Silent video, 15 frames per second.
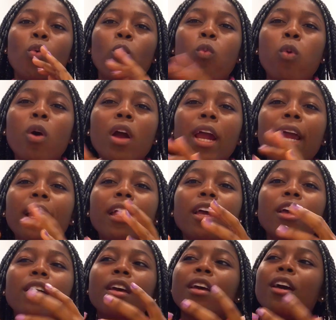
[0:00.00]
where
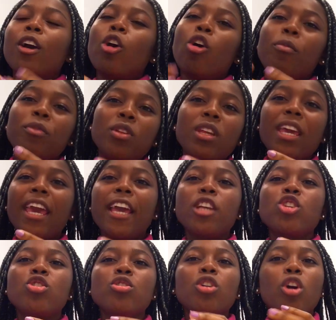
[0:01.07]

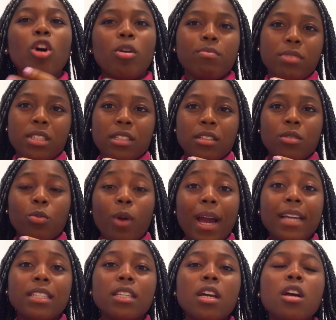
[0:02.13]
communication comes in,
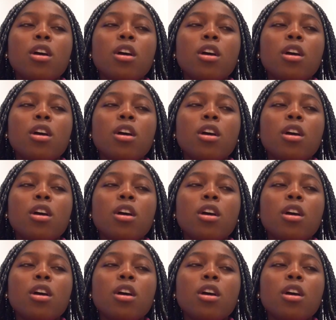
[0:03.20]
right?